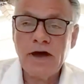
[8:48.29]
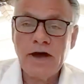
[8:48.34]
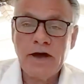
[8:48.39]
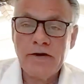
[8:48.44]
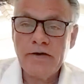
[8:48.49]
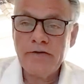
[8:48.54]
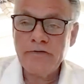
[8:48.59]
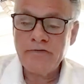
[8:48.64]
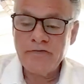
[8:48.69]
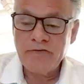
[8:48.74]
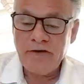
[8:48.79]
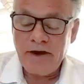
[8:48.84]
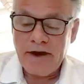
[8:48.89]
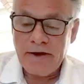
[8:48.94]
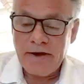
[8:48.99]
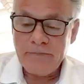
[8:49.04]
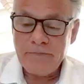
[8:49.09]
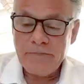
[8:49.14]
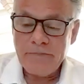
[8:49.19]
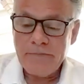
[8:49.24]
of
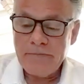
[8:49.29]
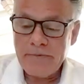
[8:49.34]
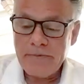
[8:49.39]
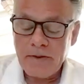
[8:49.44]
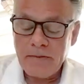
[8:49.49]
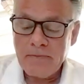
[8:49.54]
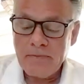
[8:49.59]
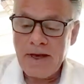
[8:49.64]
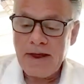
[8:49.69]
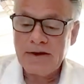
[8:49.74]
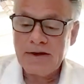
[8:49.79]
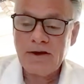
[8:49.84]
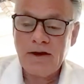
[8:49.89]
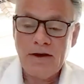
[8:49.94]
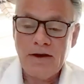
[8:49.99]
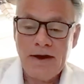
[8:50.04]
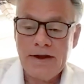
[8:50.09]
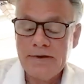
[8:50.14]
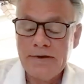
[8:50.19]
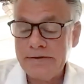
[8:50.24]
uh, you know
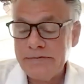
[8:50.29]
mankind.